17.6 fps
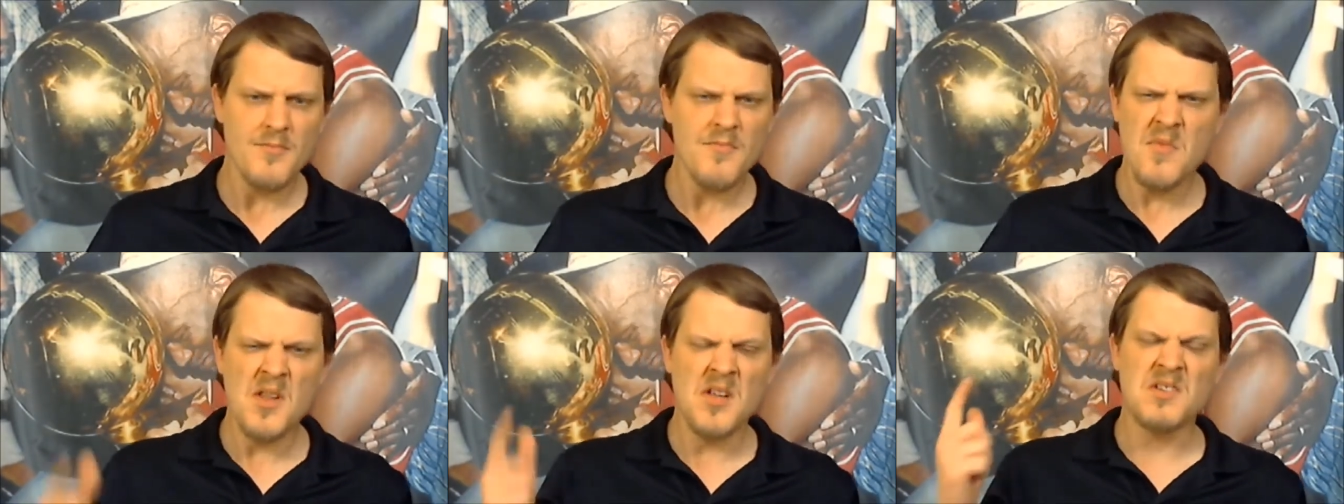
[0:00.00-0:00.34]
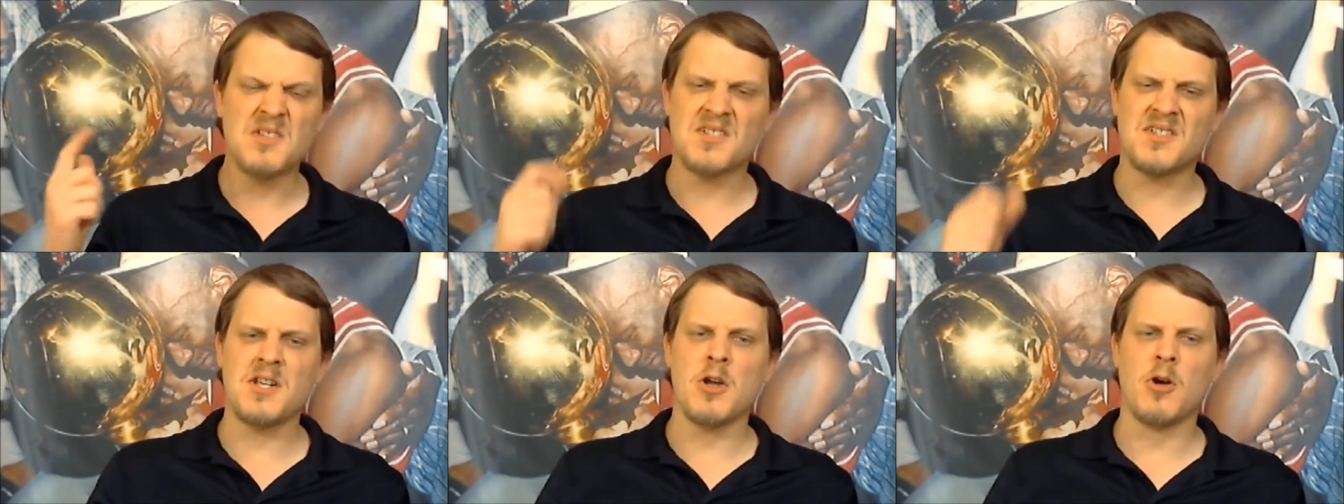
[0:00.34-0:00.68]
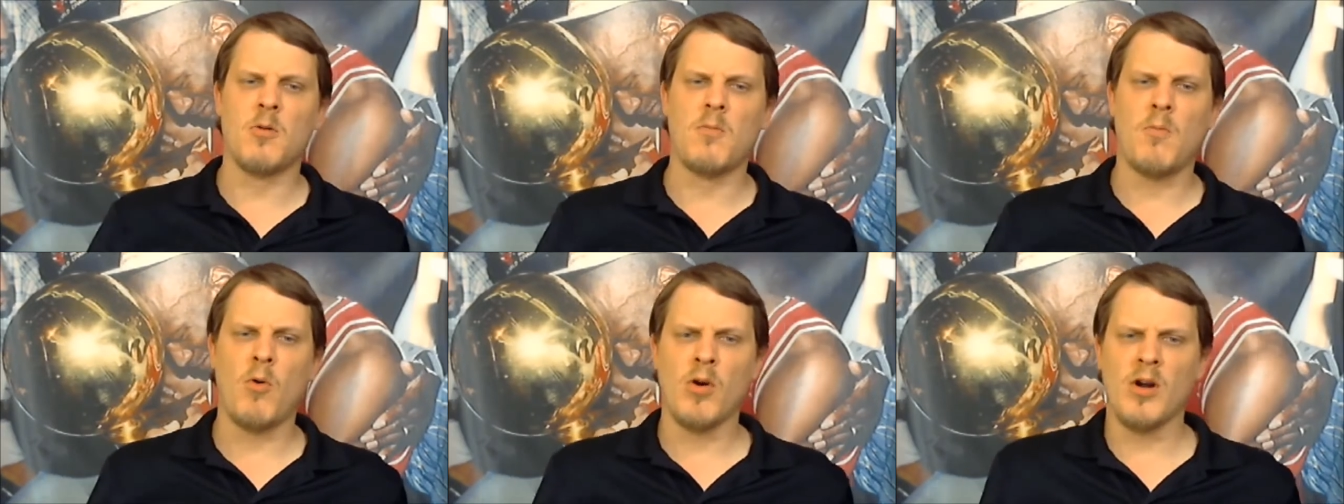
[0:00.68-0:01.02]

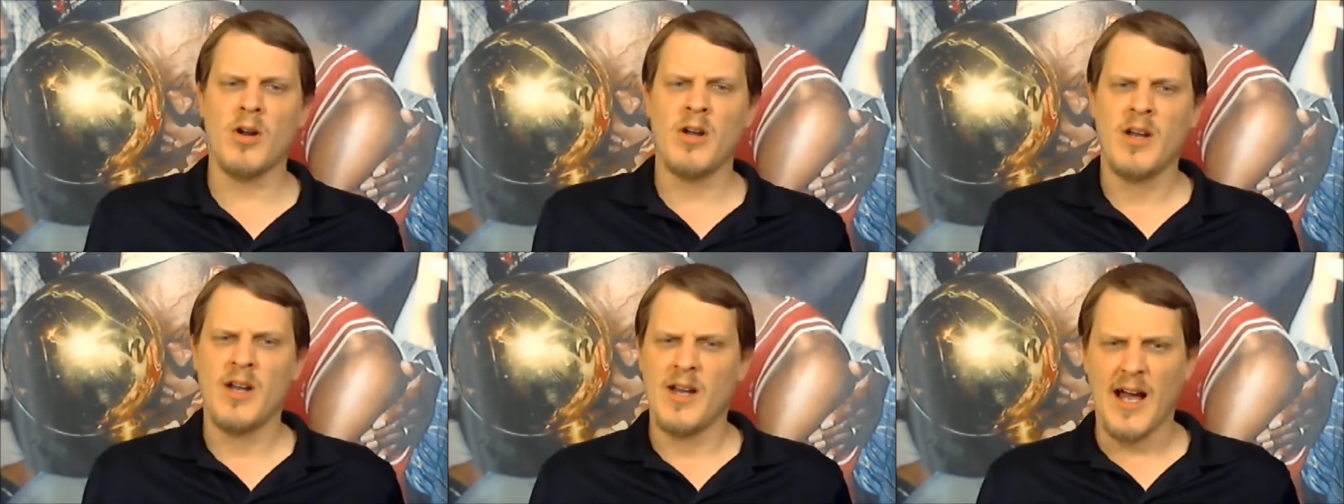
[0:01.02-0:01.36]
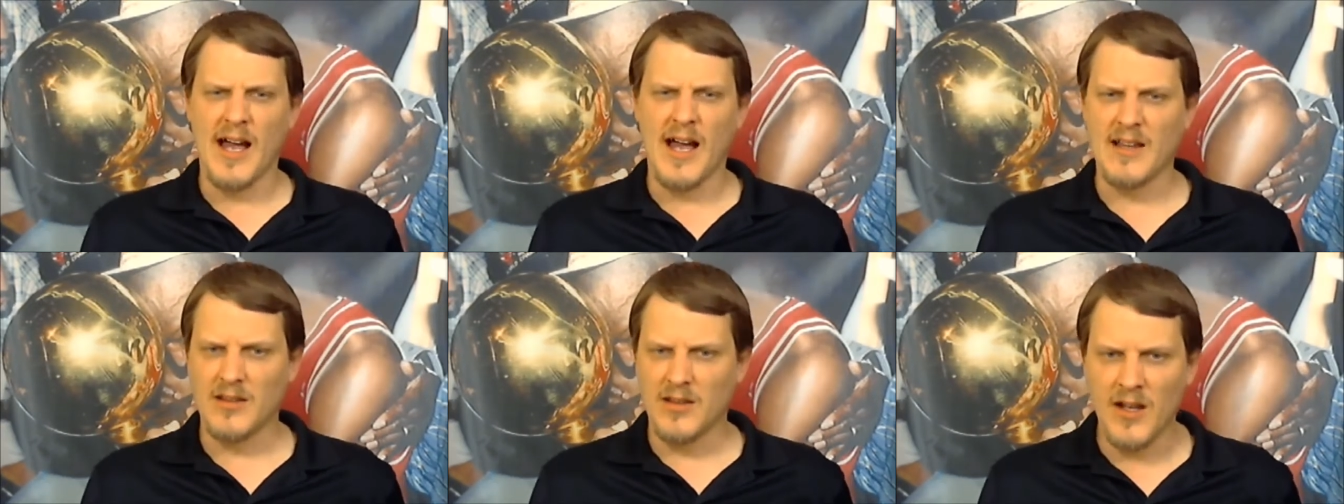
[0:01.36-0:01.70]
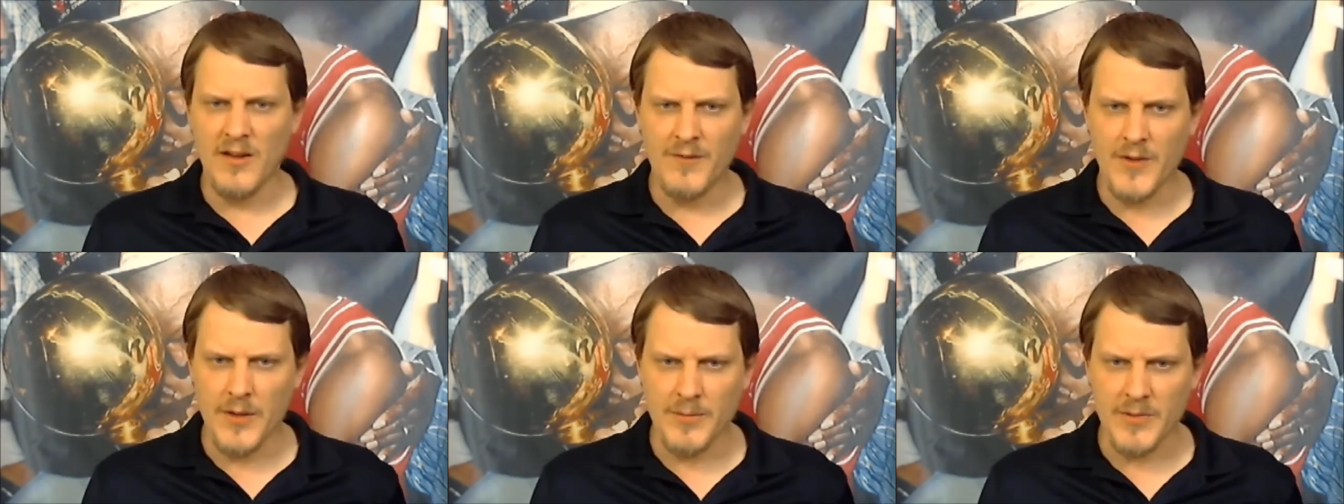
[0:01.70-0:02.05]
Sio Moore, I
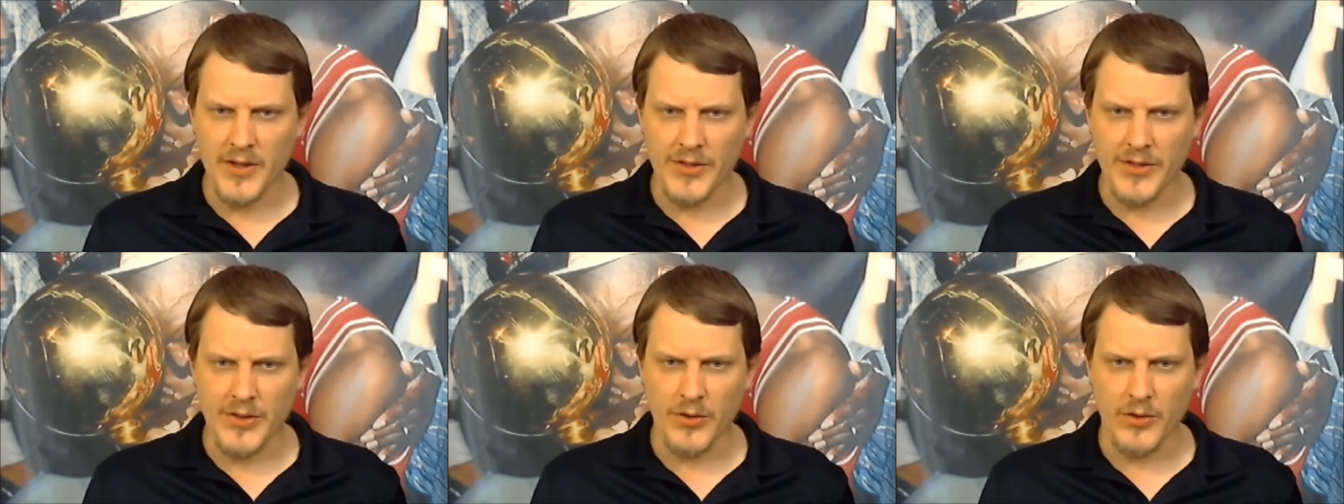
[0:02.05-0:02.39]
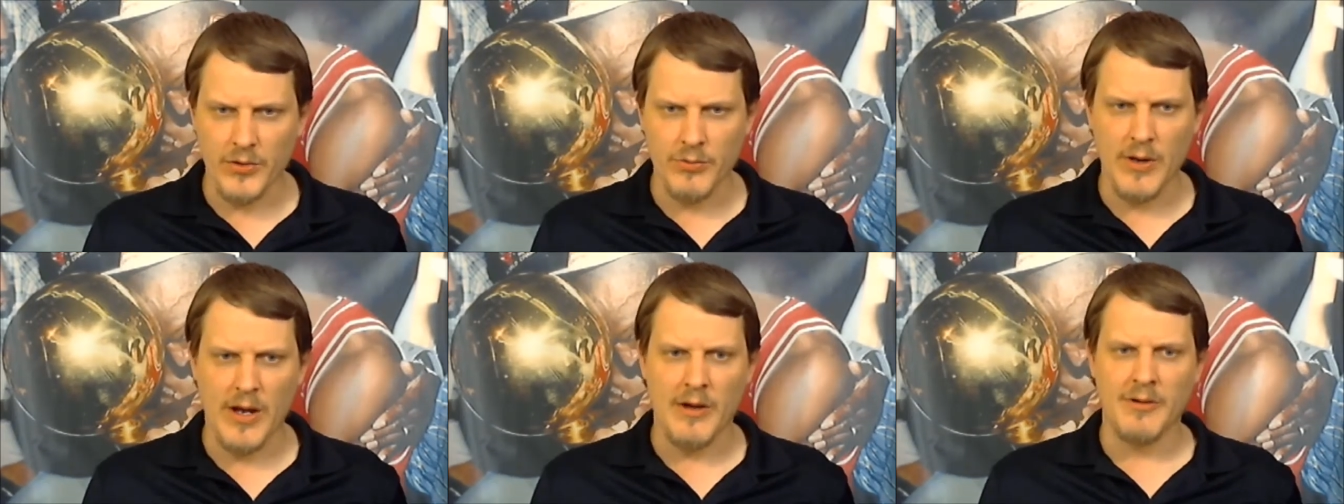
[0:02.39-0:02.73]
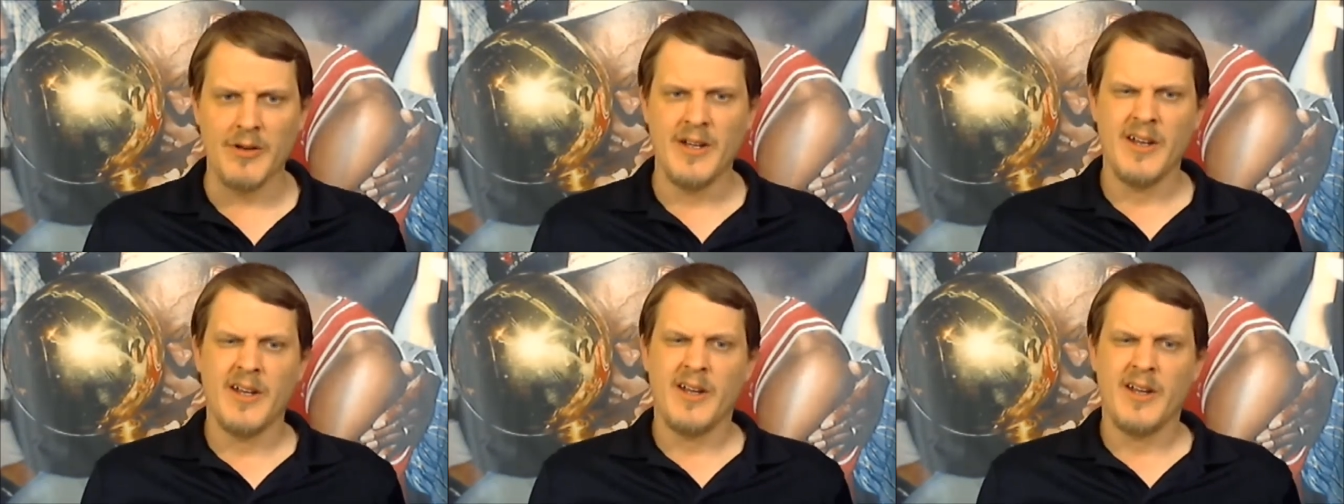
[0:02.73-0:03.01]
love him in the third round.